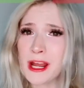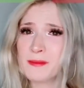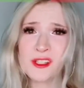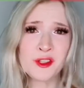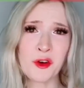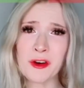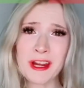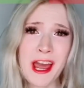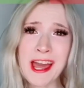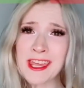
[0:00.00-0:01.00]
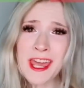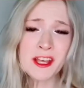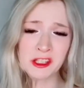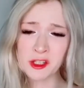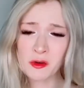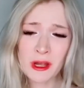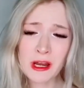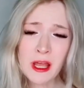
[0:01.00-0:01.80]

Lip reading: but I'm sorry. I can't do